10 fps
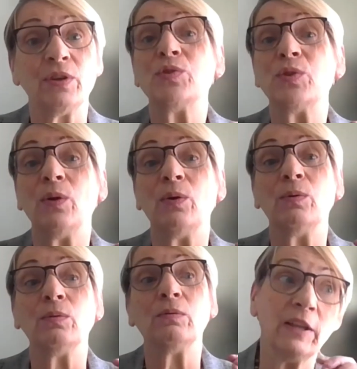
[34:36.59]

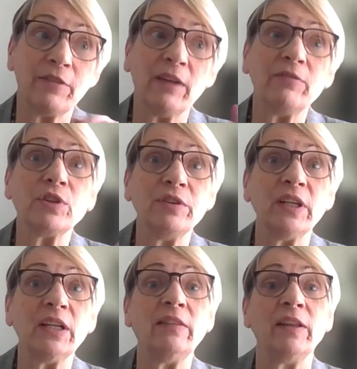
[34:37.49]
So if I've learned
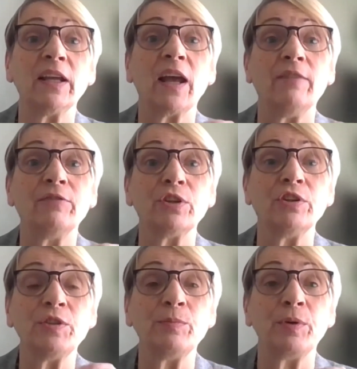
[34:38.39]
anything, I've
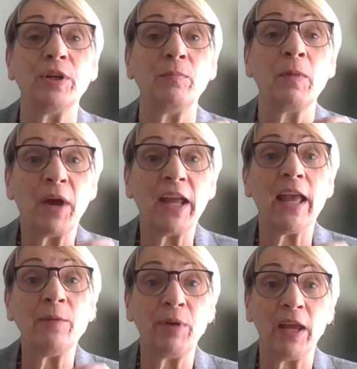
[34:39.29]
learned to put my
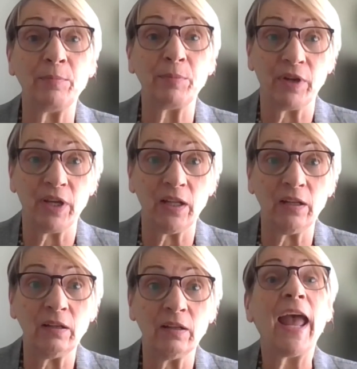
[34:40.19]
A paper
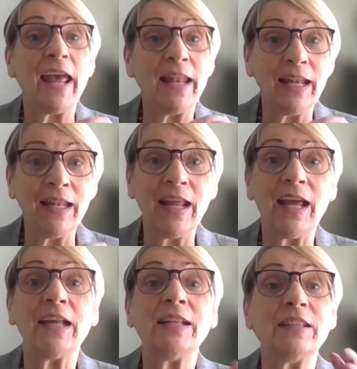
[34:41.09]
in and
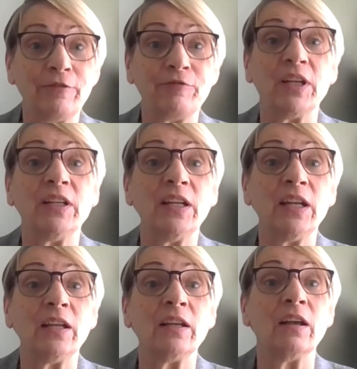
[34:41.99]
let the
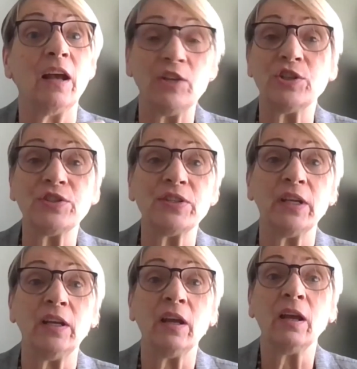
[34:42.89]
funding
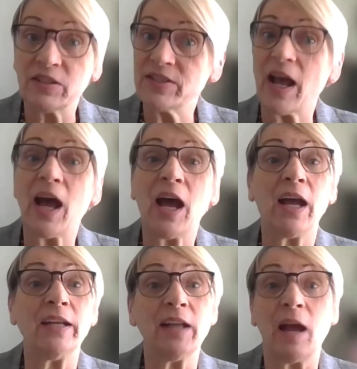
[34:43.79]
agency
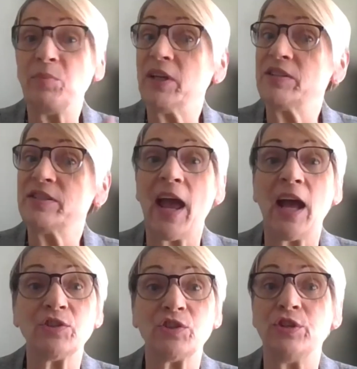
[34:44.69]
decide, not be
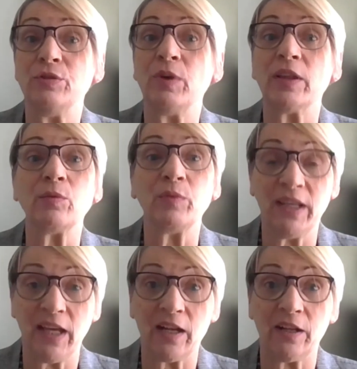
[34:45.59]
attached to whether we
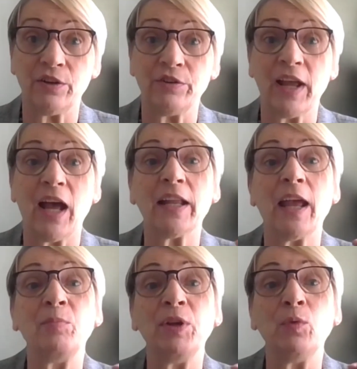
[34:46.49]
get it or not,
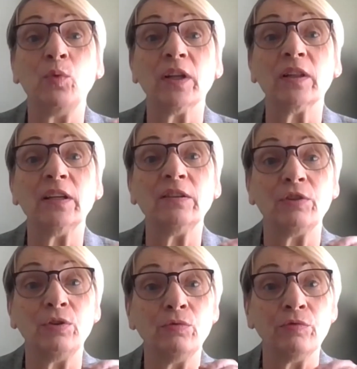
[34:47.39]
and be willing
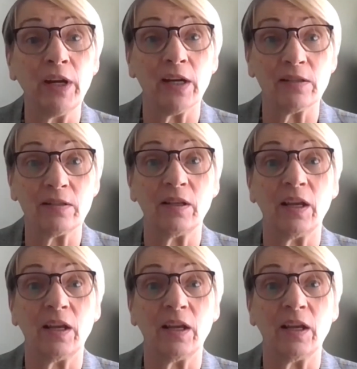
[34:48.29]
to risk